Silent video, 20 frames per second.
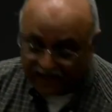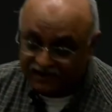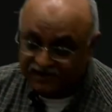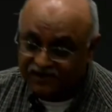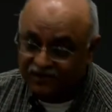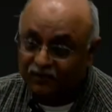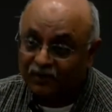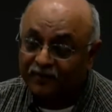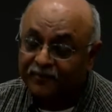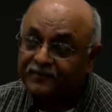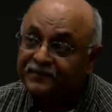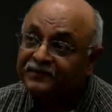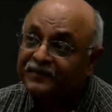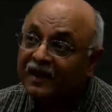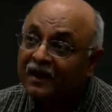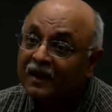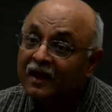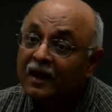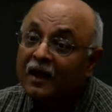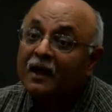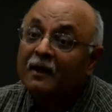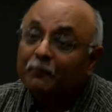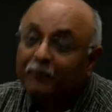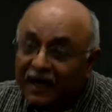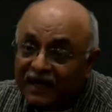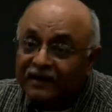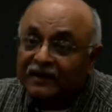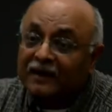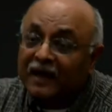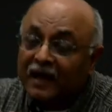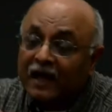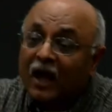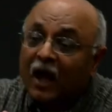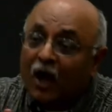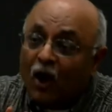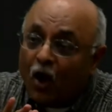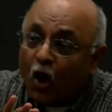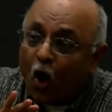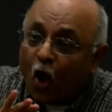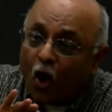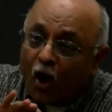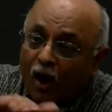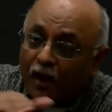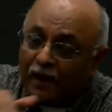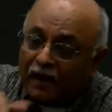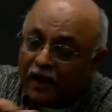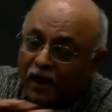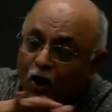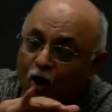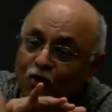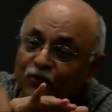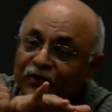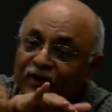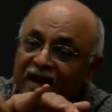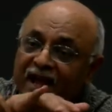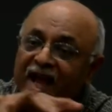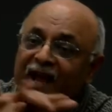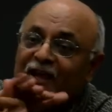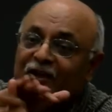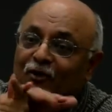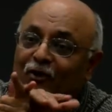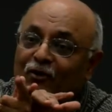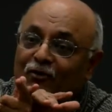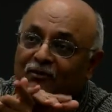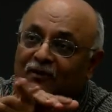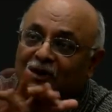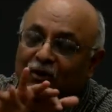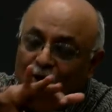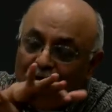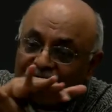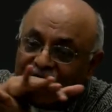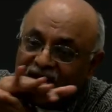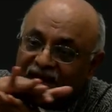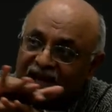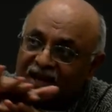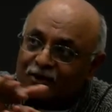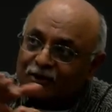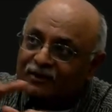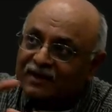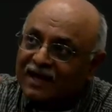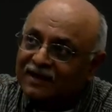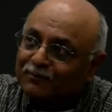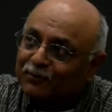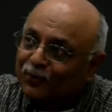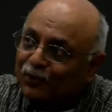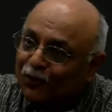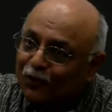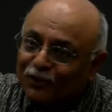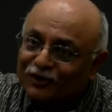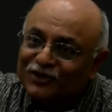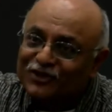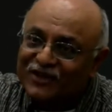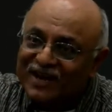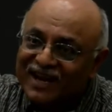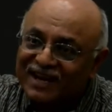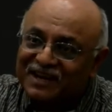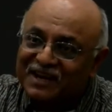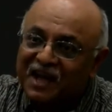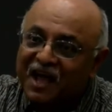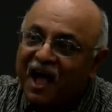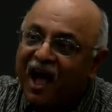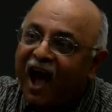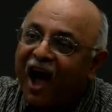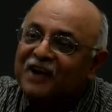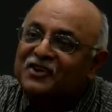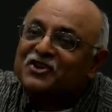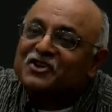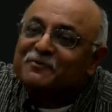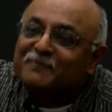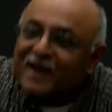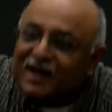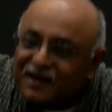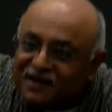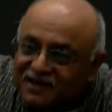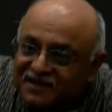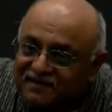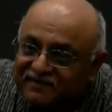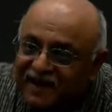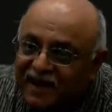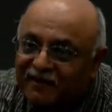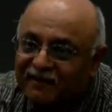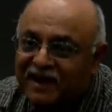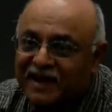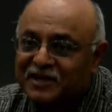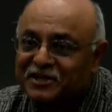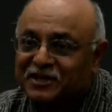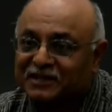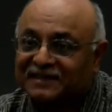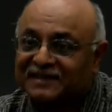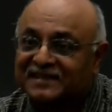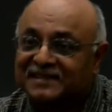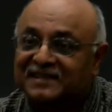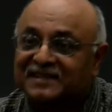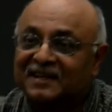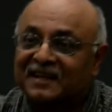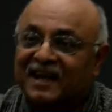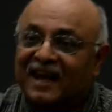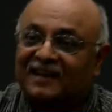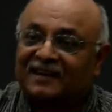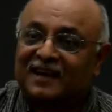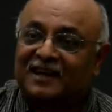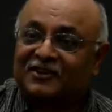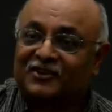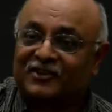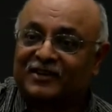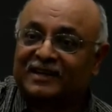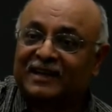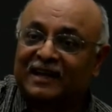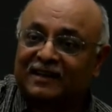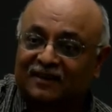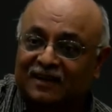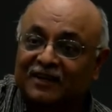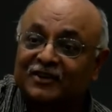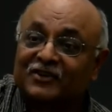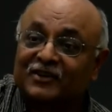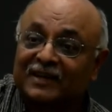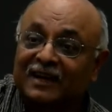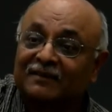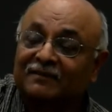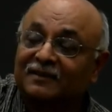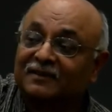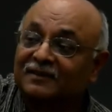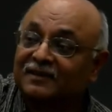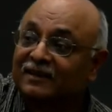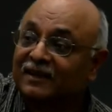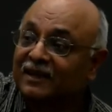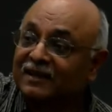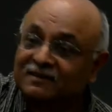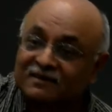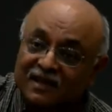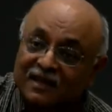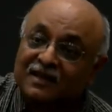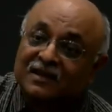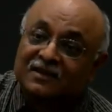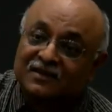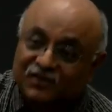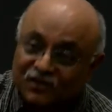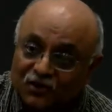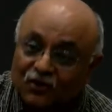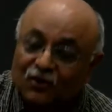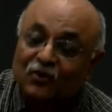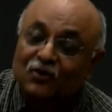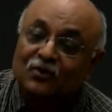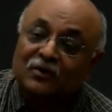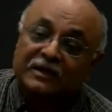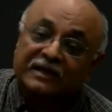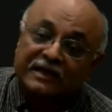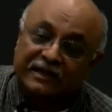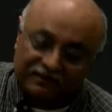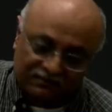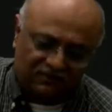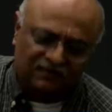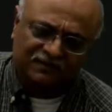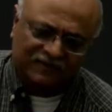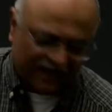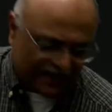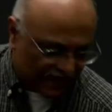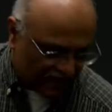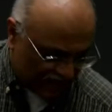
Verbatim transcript: and so on. But overlaid or overlaid on that broad trend are tremendous variations at country at country levels. Okay. So uh, again,